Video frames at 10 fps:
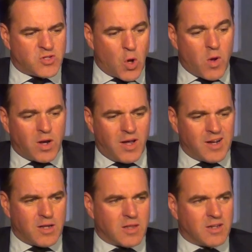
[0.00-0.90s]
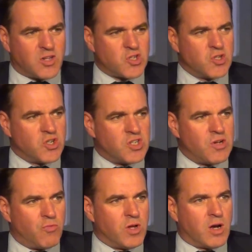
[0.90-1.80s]
so unlikely that Kissinger
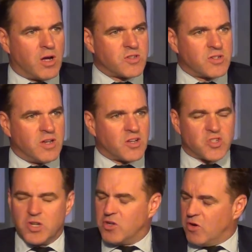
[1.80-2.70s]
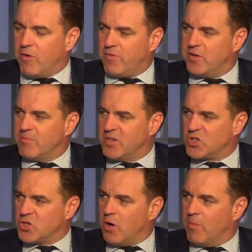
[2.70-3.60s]
didn't realize Nixon had offered him the
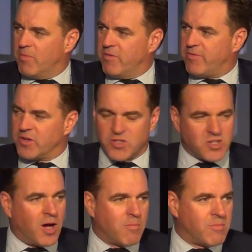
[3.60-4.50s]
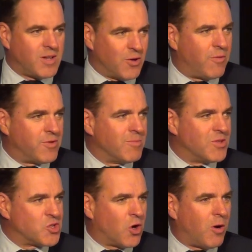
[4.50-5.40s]
job the first time he offered
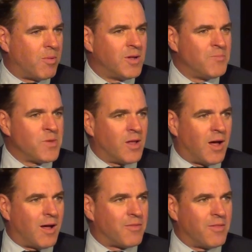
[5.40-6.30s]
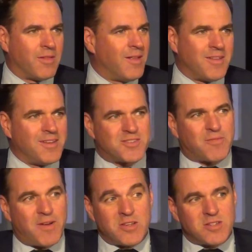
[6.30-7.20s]
him the job. Uh, it's
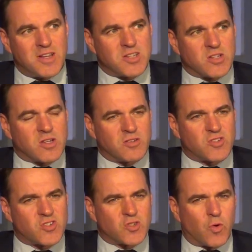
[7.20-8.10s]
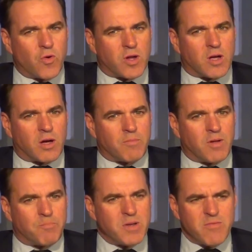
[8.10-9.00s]
a fascinating story, a,
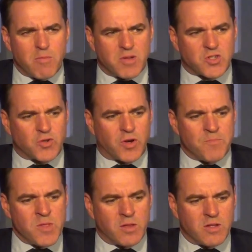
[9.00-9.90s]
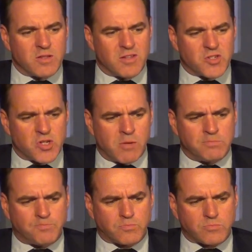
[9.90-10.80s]
a, bit of a mystery. There's,
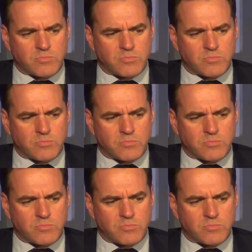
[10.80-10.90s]
um,